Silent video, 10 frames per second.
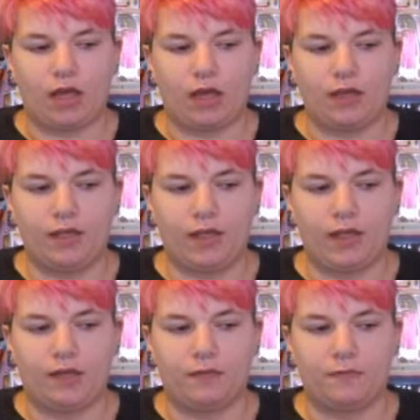I
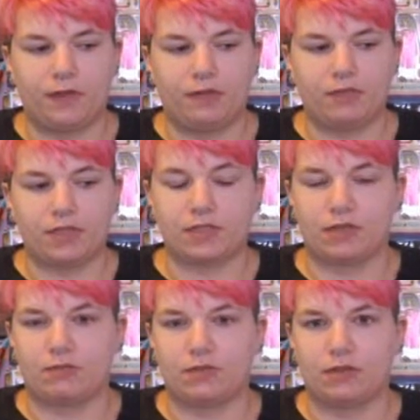have, ever since
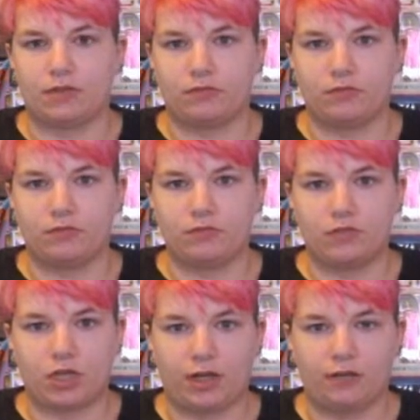I was a little
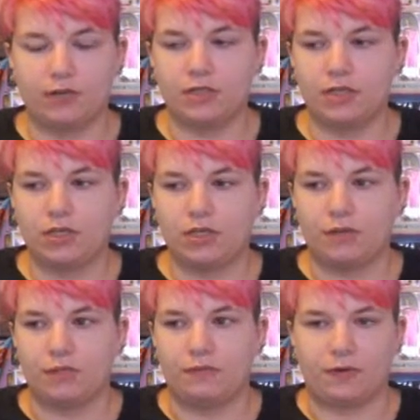child,
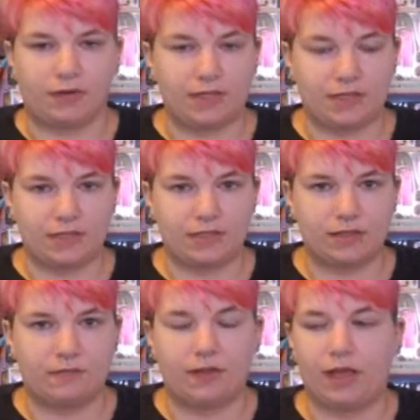been very
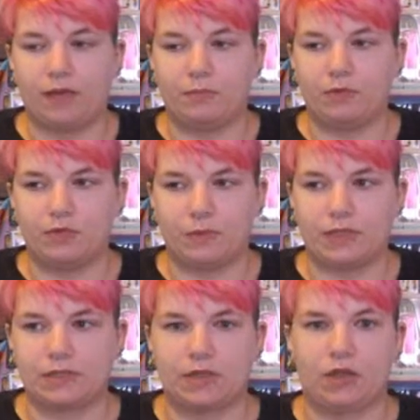sensitive and had mood
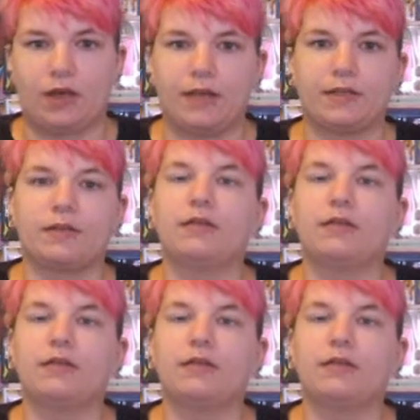swings a lot.